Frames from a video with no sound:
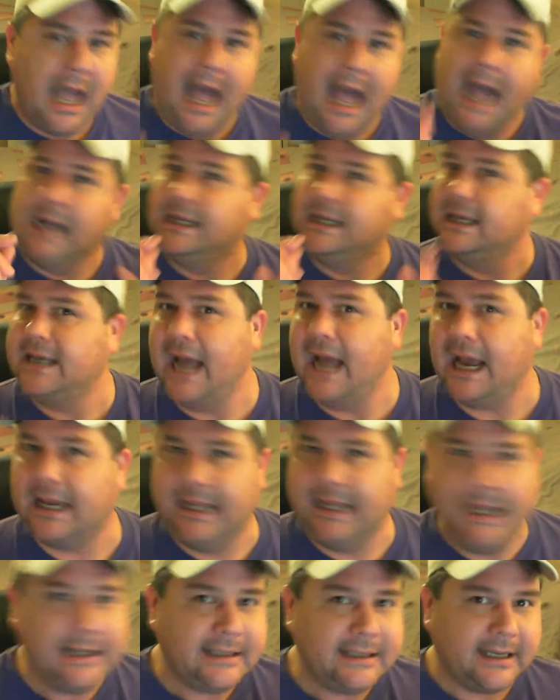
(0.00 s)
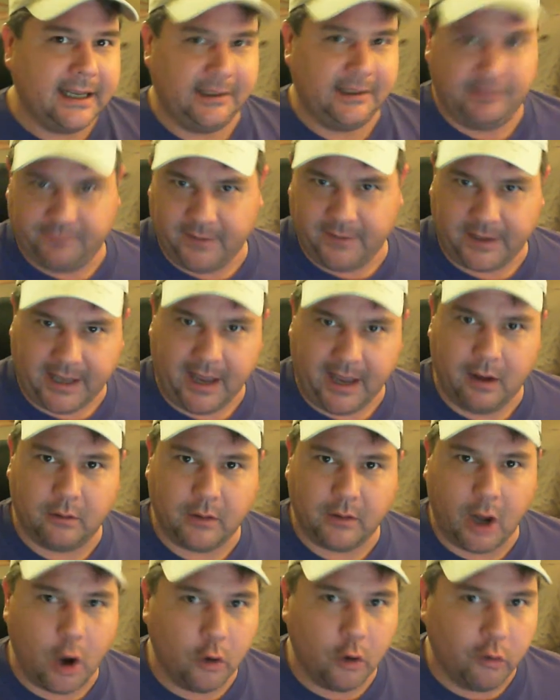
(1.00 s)
I did not get the fuck
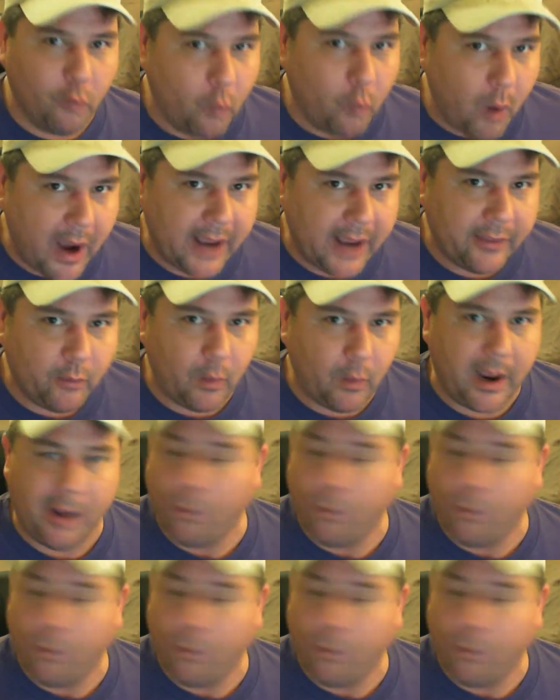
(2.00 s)
out all the way I